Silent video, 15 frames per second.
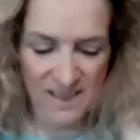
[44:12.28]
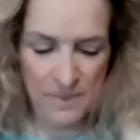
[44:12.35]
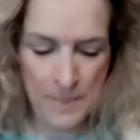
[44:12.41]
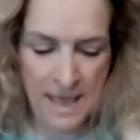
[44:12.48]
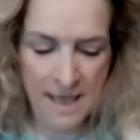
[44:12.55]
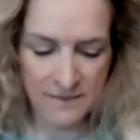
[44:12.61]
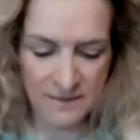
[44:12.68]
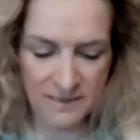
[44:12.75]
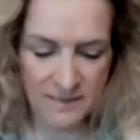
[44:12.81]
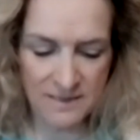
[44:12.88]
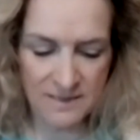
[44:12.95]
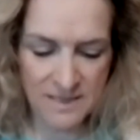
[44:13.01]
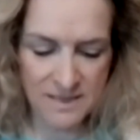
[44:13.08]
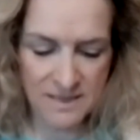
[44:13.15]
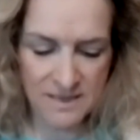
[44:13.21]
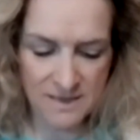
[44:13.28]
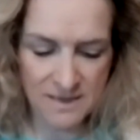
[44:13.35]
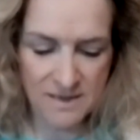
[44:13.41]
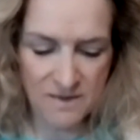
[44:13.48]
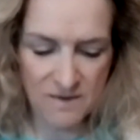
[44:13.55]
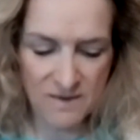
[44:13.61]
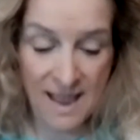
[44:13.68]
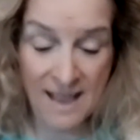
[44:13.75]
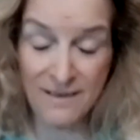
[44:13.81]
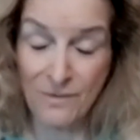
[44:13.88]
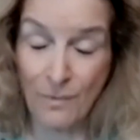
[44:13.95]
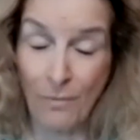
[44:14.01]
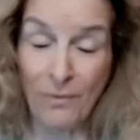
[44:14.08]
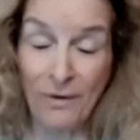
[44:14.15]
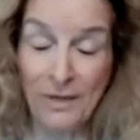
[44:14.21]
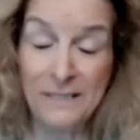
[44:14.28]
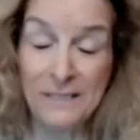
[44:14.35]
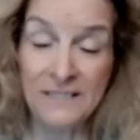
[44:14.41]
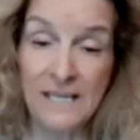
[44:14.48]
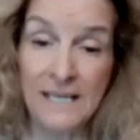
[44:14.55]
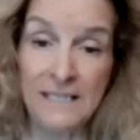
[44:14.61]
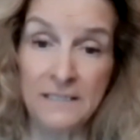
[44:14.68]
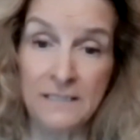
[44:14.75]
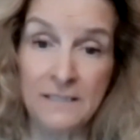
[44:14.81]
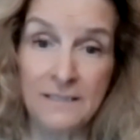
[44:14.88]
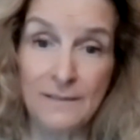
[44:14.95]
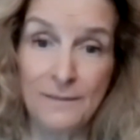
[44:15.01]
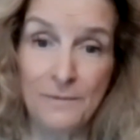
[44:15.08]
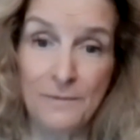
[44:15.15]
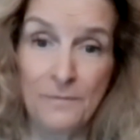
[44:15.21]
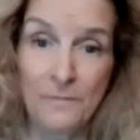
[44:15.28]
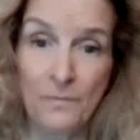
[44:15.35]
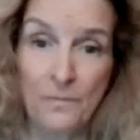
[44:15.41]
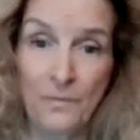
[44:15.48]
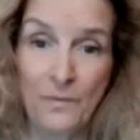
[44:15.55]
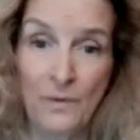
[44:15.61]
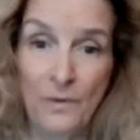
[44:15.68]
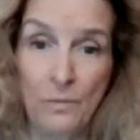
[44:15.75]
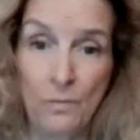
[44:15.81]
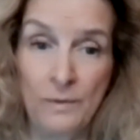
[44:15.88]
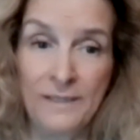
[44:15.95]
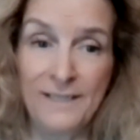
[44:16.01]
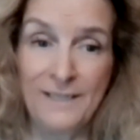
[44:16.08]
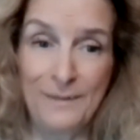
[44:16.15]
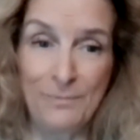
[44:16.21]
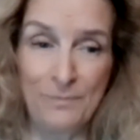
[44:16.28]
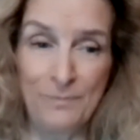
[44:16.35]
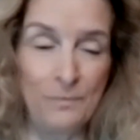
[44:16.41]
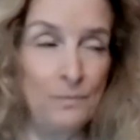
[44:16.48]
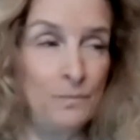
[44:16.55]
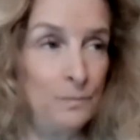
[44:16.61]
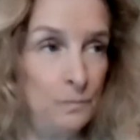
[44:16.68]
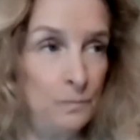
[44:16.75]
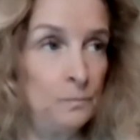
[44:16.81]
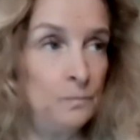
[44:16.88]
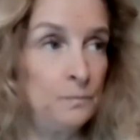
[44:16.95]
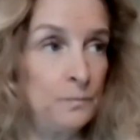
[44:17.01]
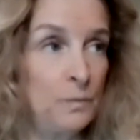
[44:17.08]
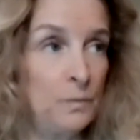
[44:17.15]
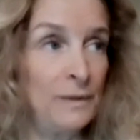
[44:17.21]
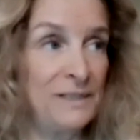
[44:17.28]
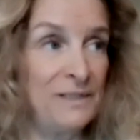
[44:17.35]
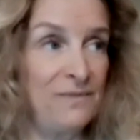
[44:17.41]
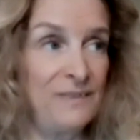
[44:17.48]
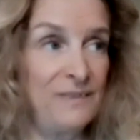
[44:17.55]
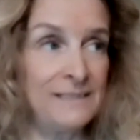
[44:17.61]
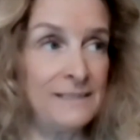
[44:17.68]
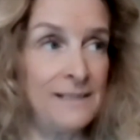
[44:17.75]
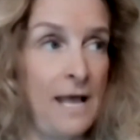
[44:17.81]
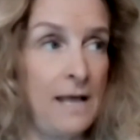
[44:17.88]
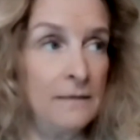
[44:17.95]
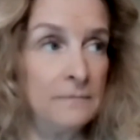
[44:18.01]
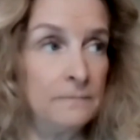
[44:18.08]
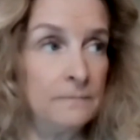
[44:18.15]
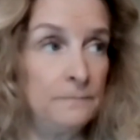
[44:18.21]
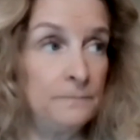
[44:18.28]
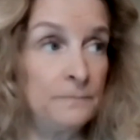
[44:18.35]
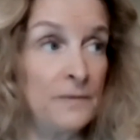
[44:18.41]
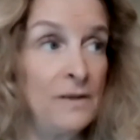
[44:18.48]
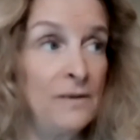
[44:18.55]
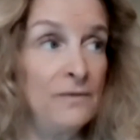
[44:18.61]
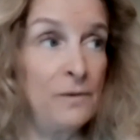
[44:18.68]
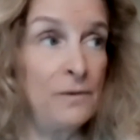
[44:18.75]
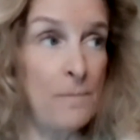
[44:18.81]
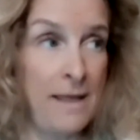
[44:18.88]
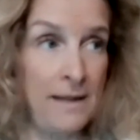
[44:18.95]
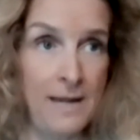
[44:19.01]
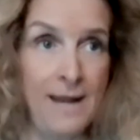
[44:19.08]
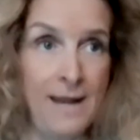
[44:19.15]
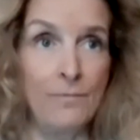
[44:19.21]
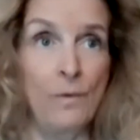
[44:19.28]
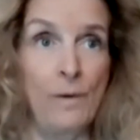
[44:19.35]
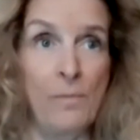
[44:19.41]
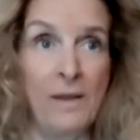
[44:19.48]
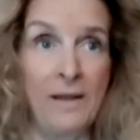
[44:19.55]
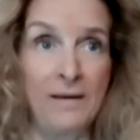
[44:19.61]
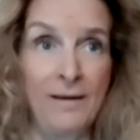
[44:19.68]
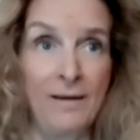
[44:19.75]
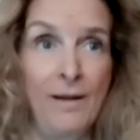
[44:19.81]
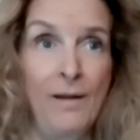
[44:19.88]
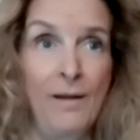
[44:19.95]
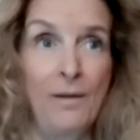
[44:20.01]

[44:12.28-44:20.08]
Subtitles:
And that's what we're going to change. We're going to fix that for men and women.